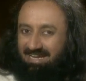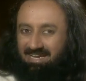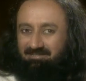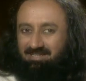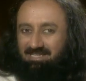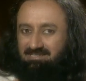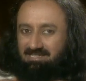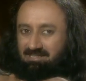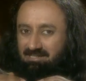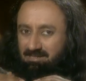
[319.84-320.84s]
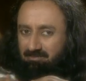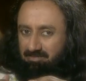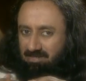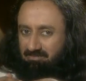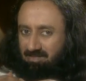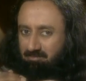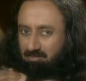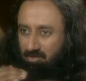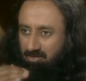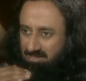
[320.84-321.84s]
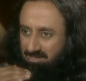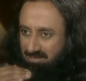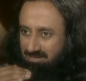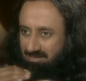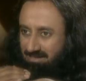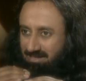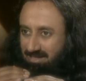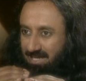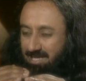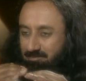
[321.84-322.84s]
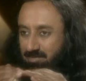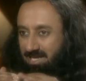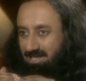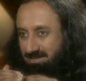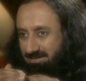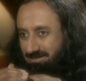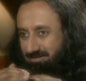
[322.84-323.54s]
And when there is a rhythm between body and mind,